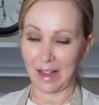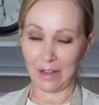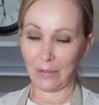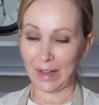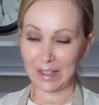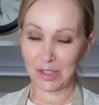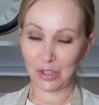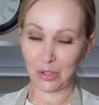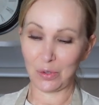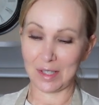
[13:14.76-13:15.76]
if I can
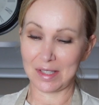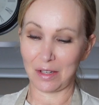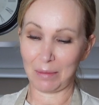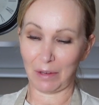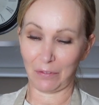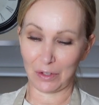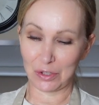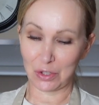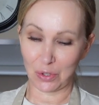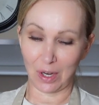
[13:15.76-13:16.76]
do this on my
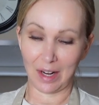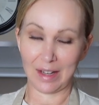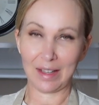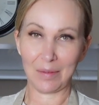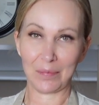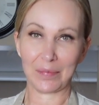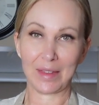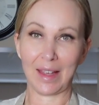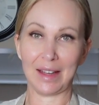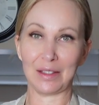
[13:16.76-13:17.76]
first try
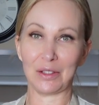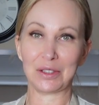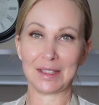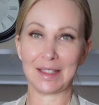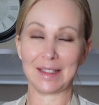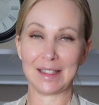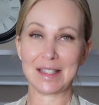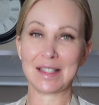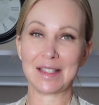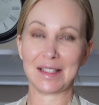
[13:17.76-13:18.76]
and it looks like
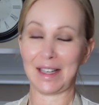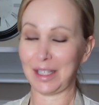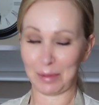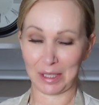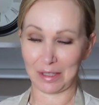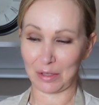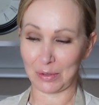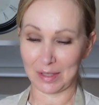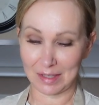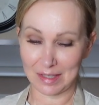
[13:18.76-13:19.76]
this, anybody can do
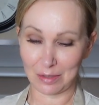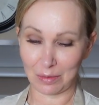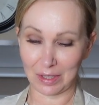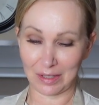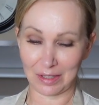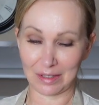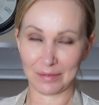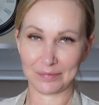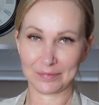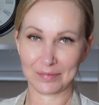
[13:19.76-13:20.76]
it. This is really good.
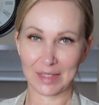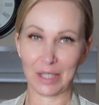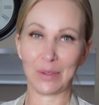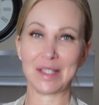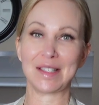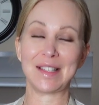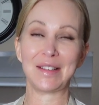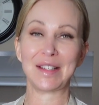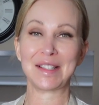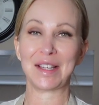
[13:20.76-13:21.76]
Anyway, see
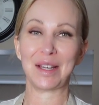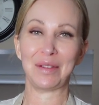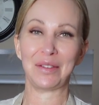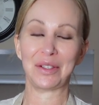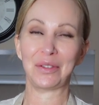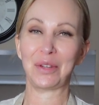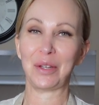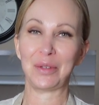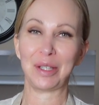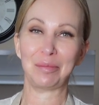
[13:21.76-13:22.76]
you next time. Have a
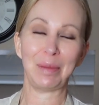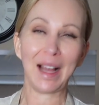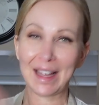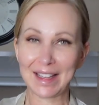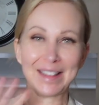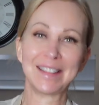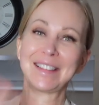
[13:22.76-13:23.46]
great week. Bye.